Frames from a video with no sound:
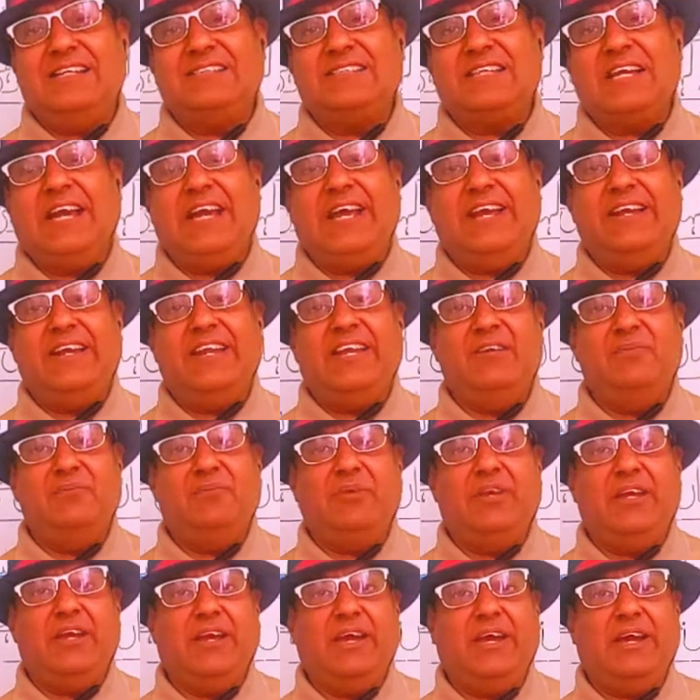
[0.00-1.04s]
is hiding
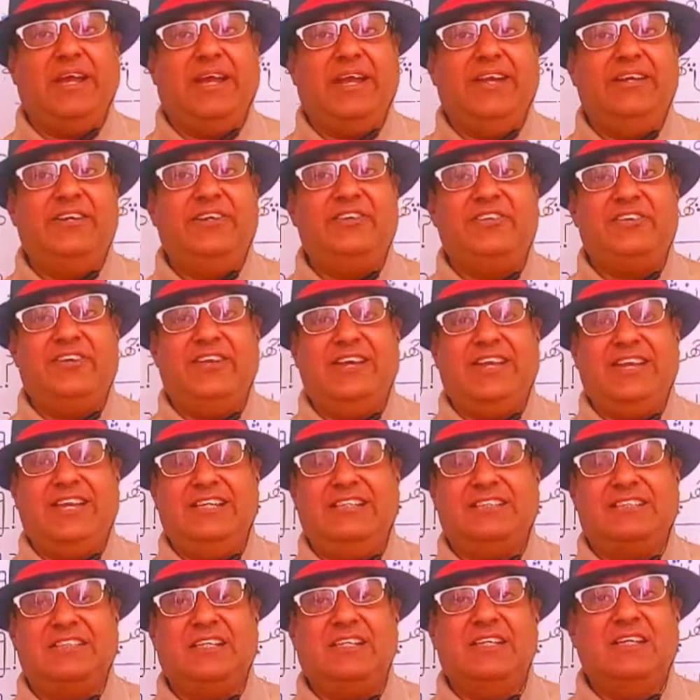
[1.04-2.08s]
behind
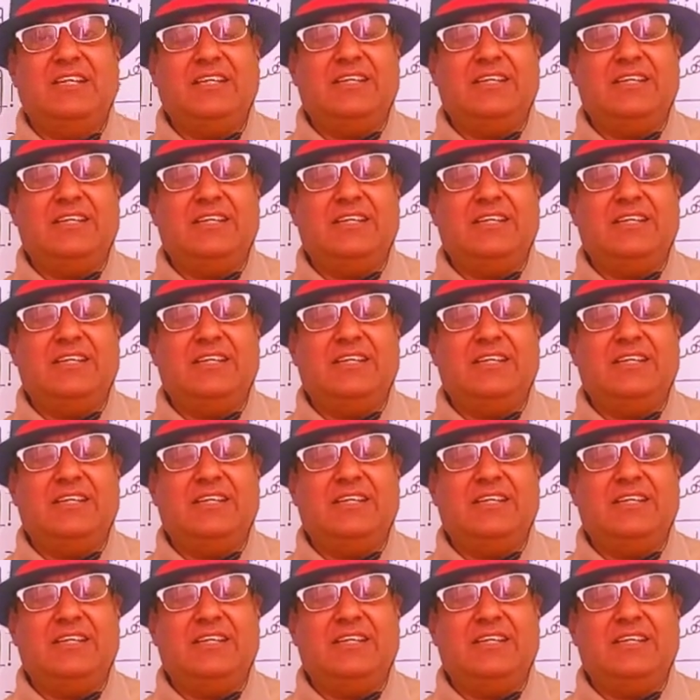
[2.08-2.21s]
trees.